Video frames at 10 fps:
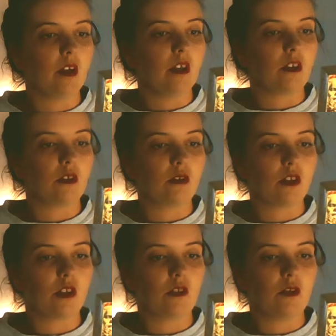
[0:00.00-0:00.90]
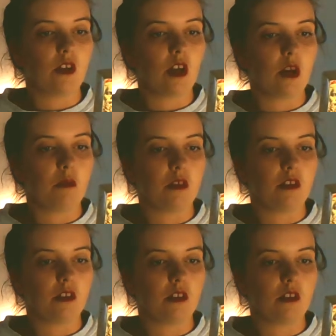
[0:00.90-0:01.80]
called Sophie
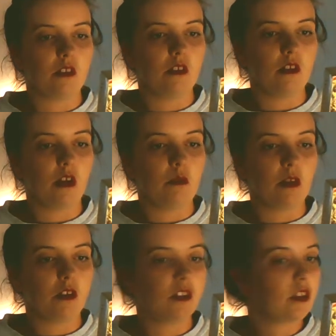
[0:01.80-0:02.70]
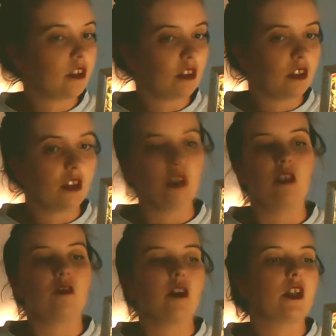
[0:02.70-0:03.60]
Amundsen,
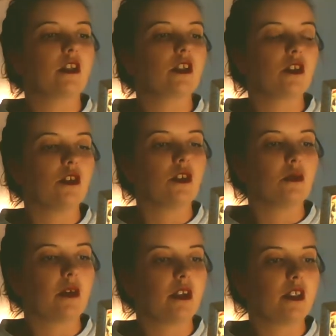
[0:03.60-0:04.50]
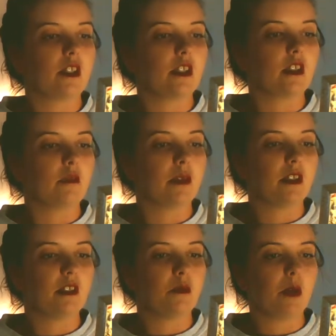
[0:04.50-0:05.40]
finds 2 surprising
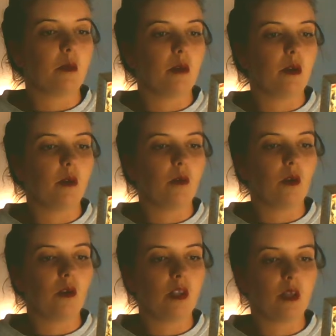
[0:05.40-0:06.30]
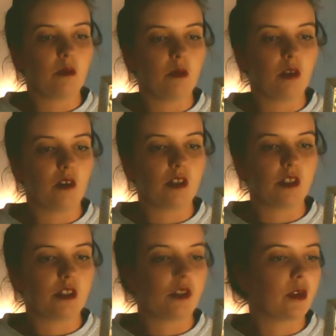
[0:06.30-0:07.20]
pieces of paper. On them are
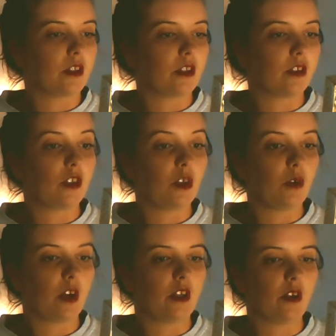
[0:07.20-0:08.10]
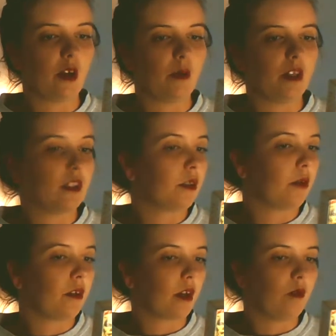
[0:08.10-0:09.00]
written the questions, who are you and where does the
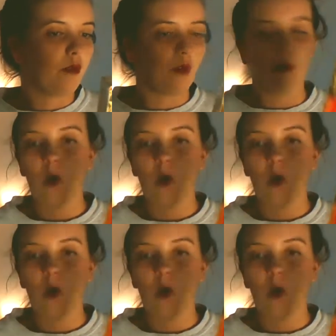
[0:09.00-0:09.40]
world come from?